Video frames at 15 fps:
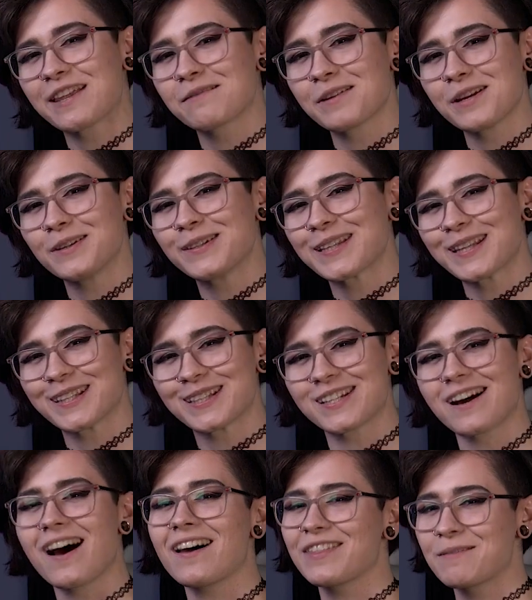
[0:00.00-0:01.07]
that we used at the
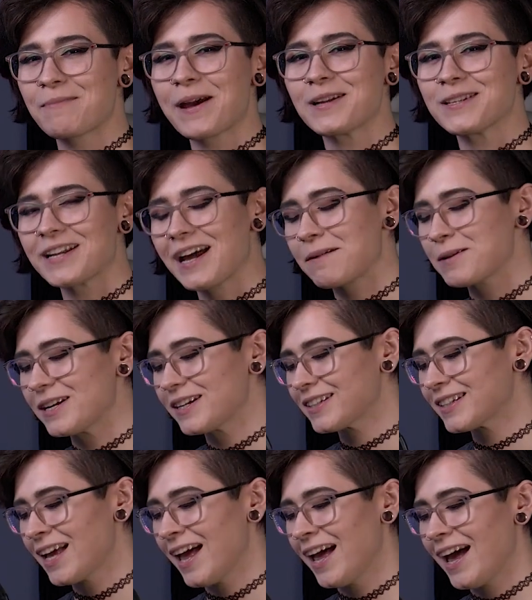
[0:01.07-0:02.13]
start, the Beyerdynamics.